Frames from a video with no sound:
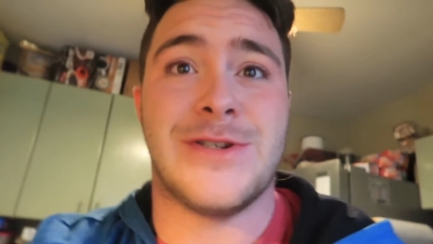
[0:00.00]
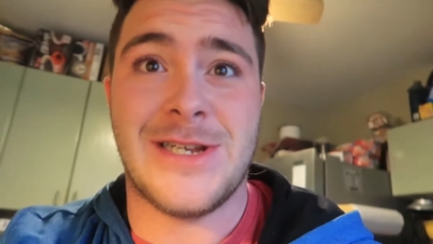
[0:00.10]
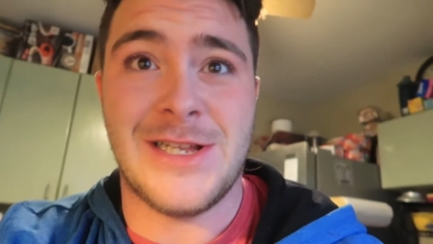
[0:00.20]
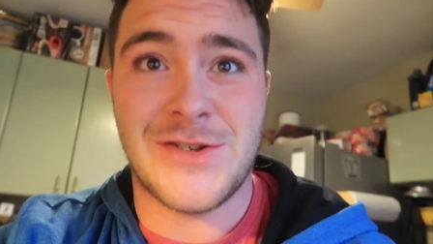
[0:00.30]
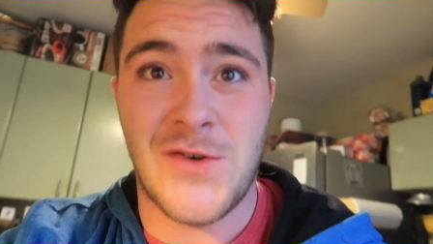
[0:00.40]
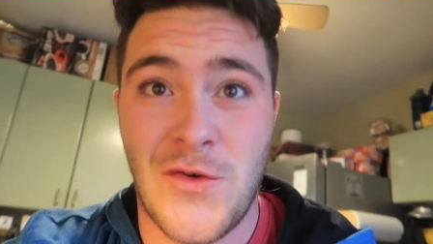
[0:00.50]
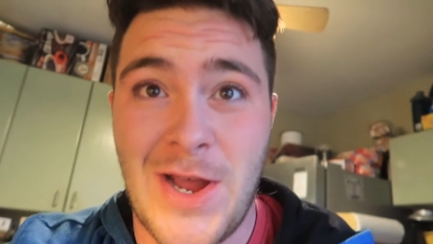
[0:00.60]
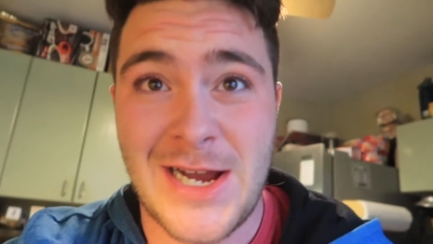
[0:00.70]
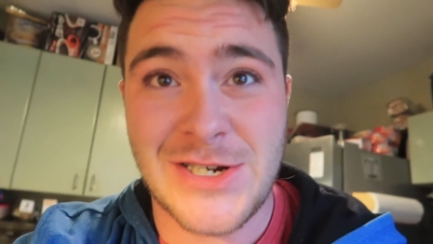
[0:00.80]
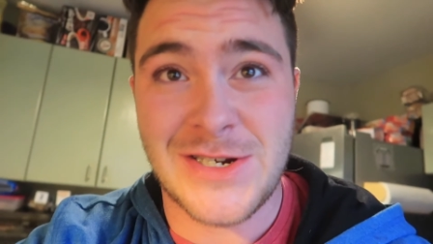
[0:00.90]
Priscilla's
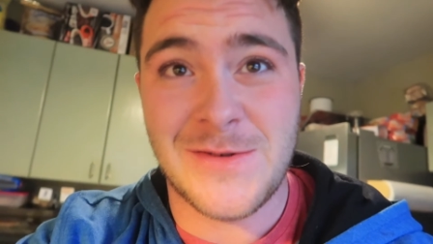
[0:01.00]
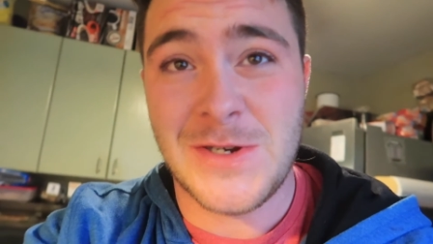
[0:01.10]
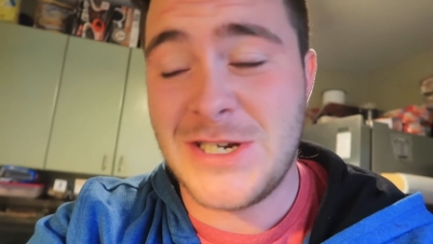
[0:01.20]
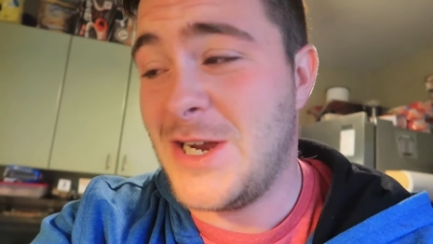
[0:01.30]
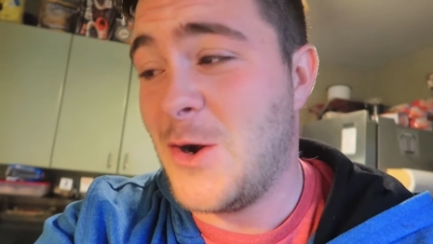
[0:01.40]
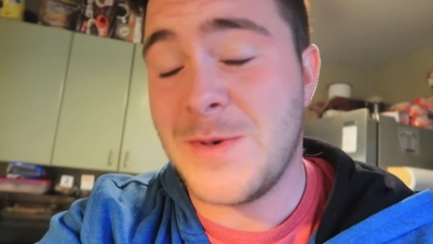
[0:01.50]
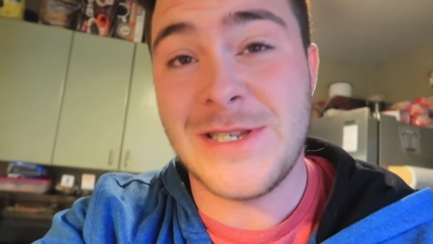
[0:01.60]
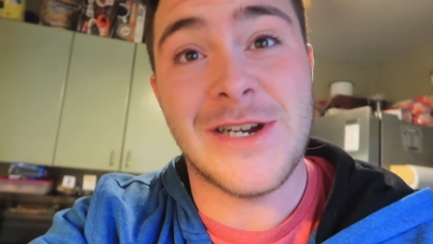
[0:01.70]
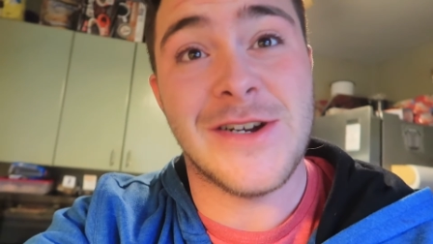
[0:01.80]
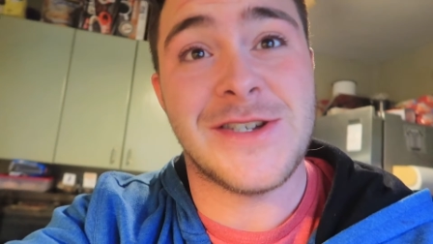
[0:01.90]
reaction when she
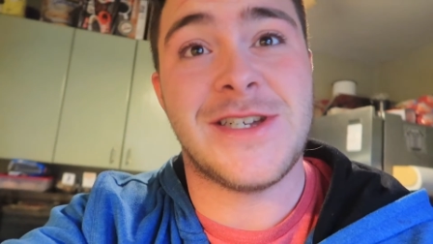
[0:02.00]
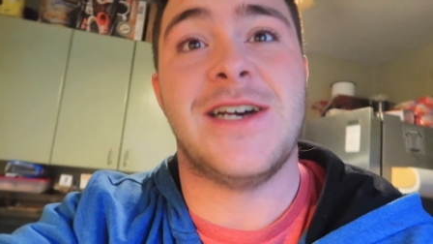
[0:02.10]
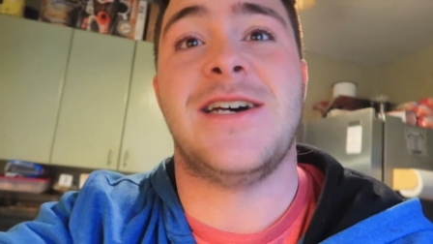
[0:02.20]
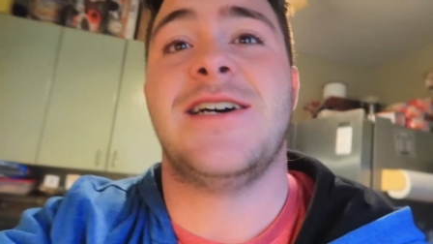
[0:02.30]
opens hers.